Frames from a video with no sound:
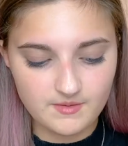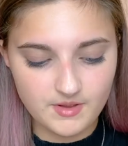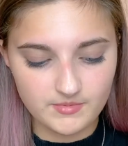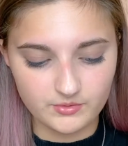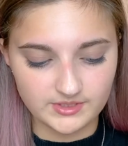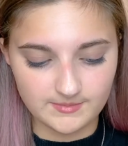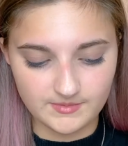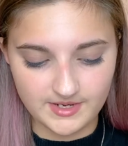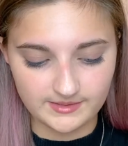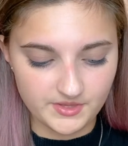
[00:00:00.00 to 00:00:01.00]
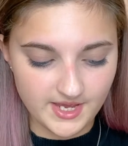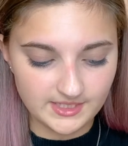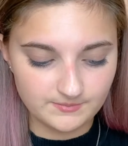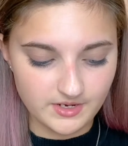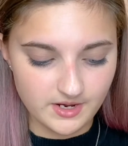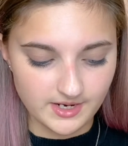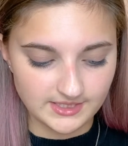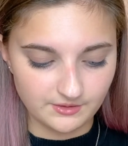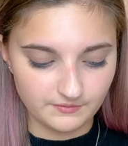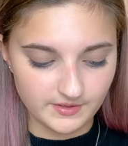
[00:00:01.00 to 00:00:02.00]
it might be called Demi Matte, but that is my
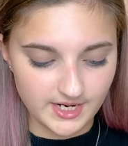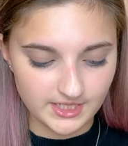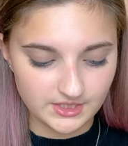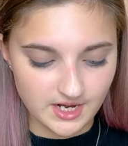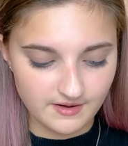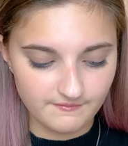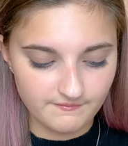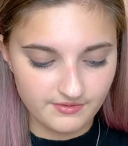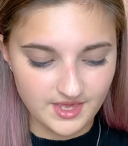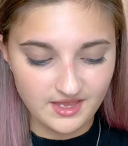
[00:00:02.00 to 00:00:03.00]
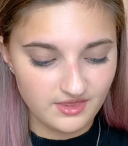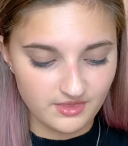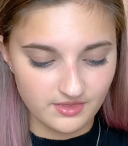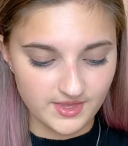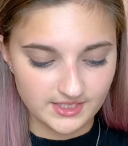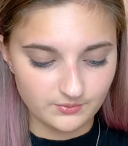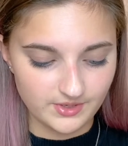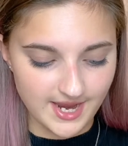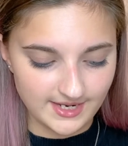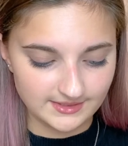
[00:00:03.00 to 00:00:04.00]
ideal finish, and I think that this
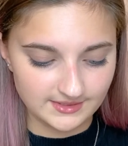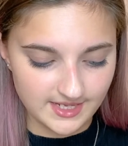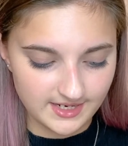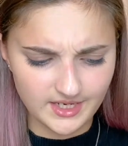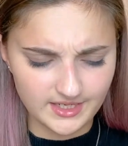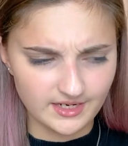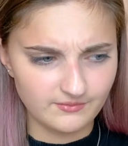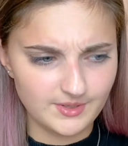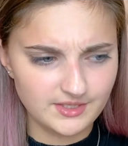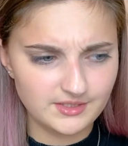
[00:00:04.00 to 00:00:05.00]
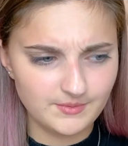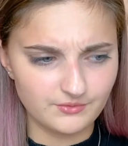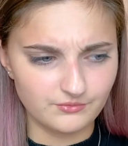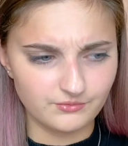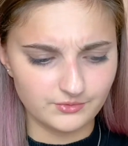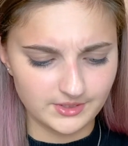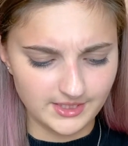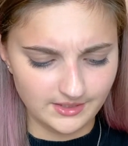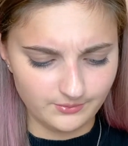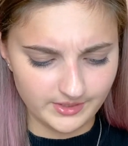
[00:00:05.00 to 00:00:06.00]
one has that. Again, I picked this up in a
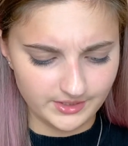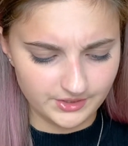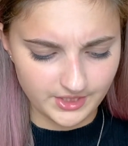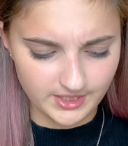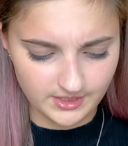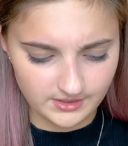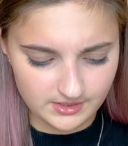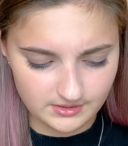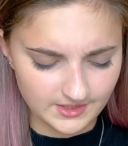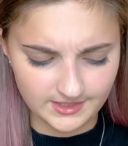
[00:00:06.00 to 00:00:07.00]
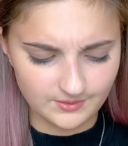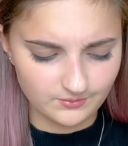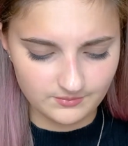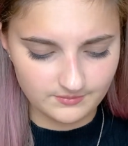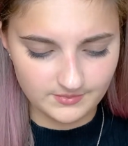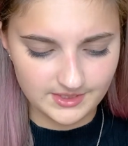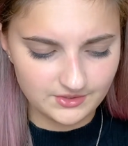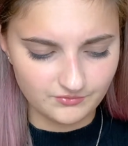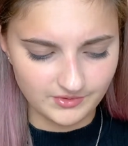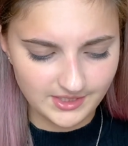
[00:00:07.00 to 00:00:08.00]
really weird shade. Like
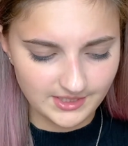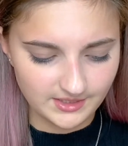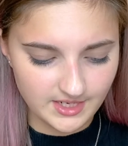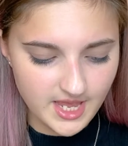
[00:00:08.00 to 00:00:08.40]
it's really...